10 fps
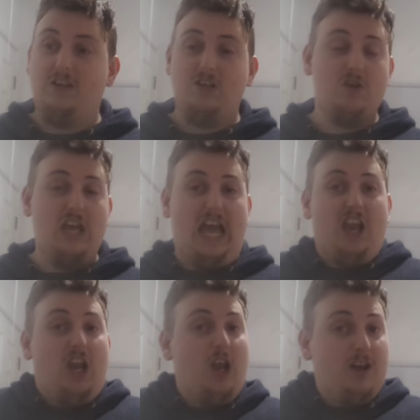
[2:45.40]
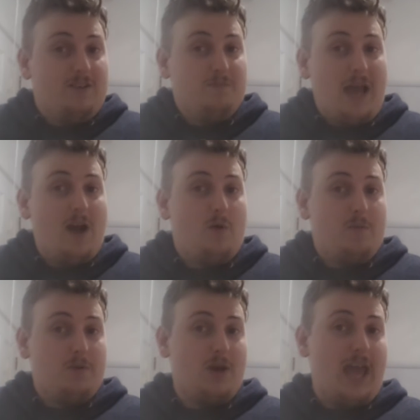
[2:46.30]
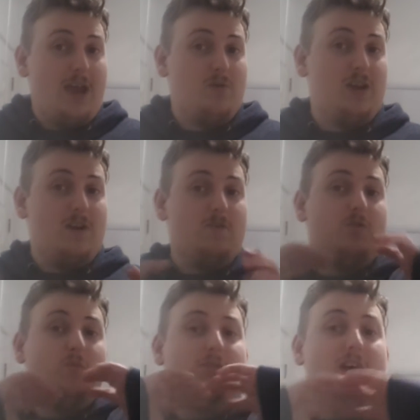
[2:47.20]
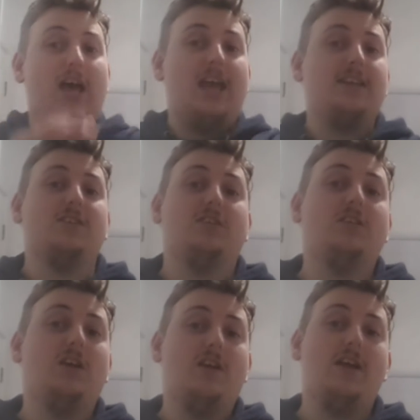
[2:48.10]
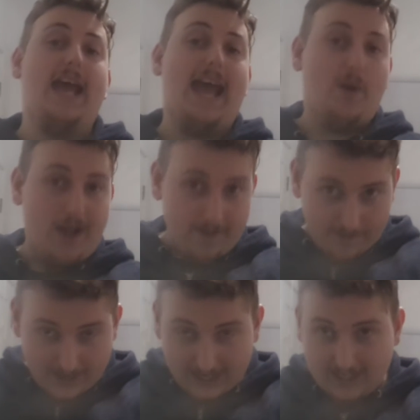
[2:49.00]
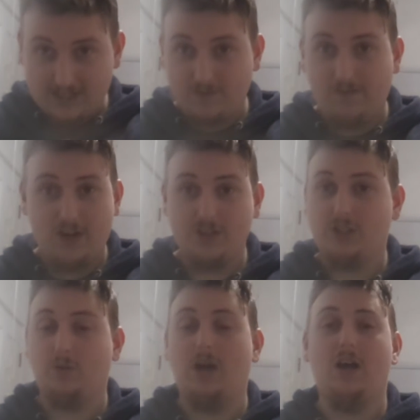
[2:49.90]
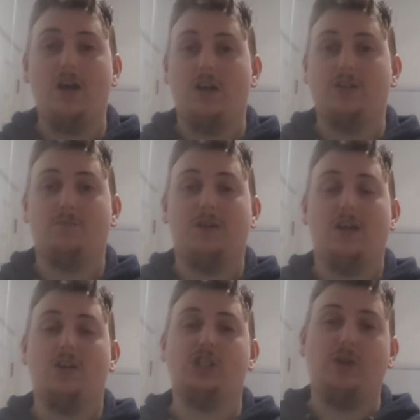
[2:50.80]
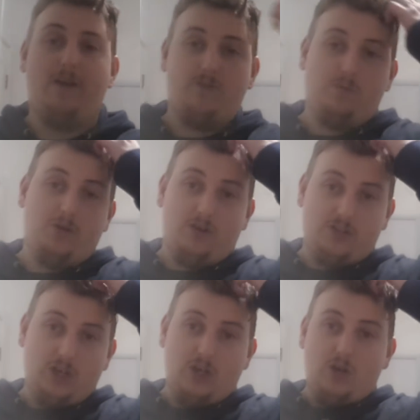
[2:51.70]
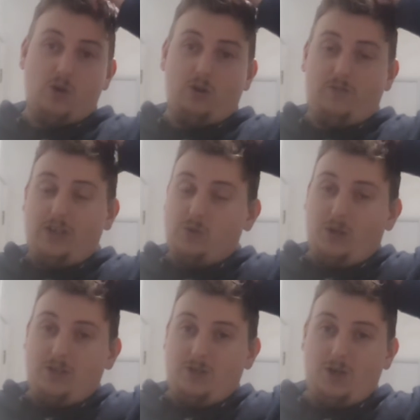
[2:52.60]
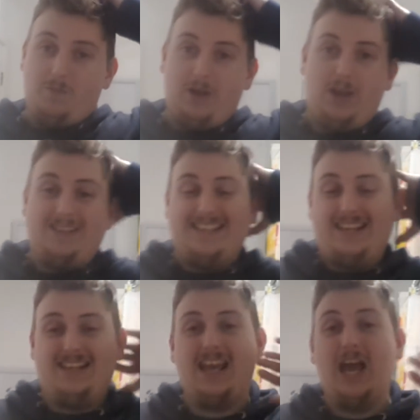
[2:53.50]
You can get a lot of power per area from tidal. However, it is far too hard because you have to put all of these wind turbines in the